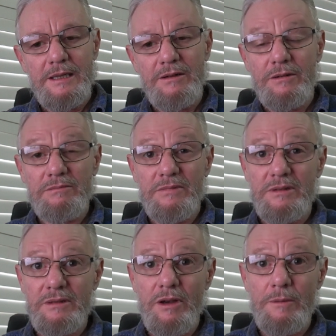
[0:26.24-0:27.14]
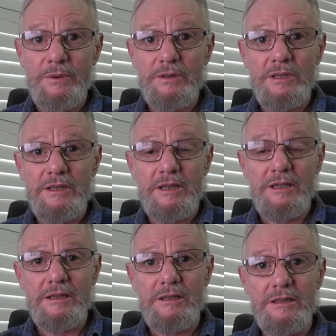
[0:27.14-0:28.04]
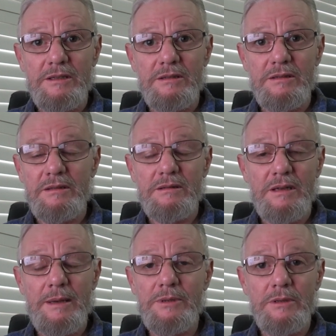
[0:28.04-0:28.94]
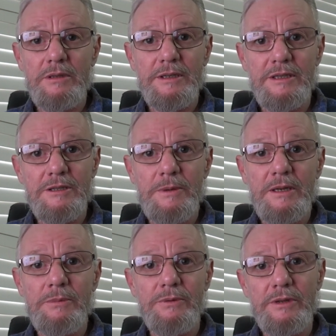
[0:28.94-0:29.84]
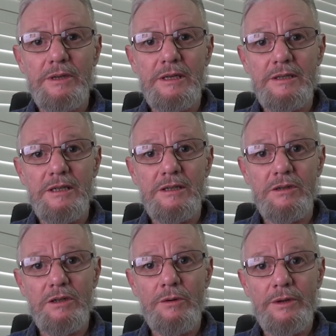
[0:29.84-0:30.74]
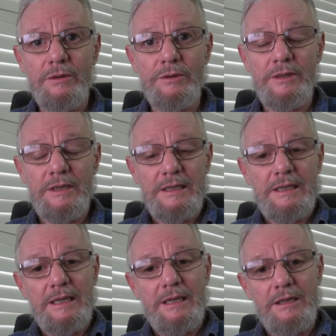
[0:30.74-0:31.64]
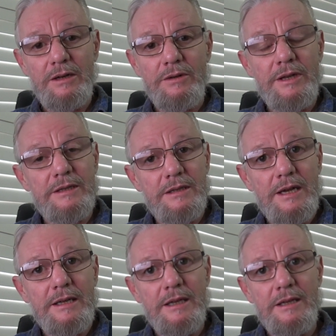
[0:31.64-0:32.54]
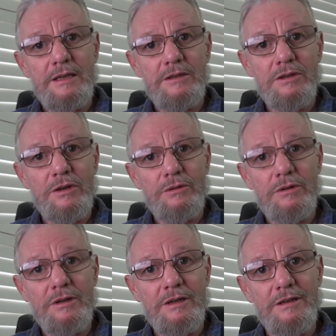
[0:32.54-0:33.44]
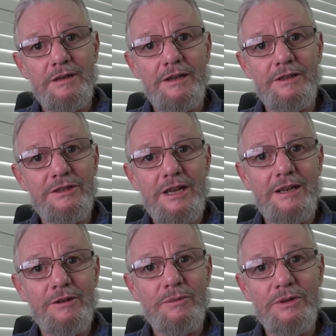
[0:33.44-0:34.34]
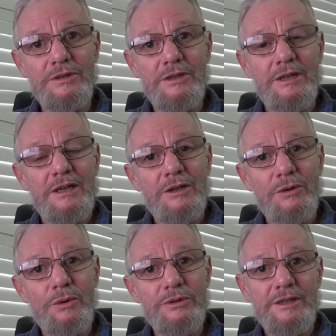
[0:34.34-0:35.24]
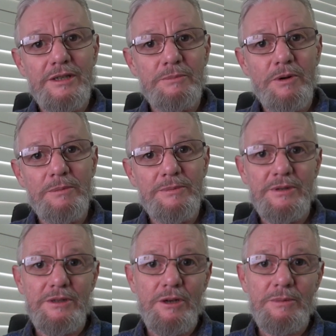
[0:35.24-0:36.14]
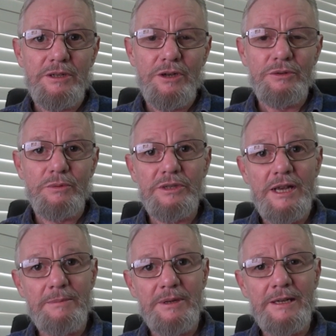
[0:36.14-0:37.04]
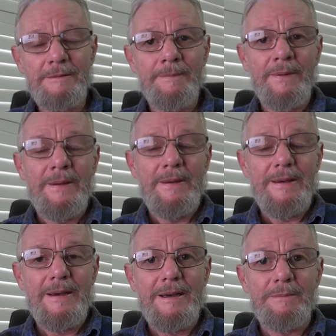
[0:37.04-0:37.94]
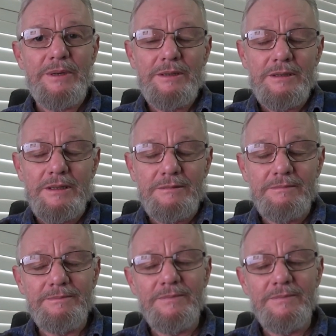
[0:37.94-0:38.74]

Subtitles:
Now, I personally think that this is absolutely despicable that these things are going on. You know, they're saying that there's no understanding of what's causing these problems and nobody knows what's happening, but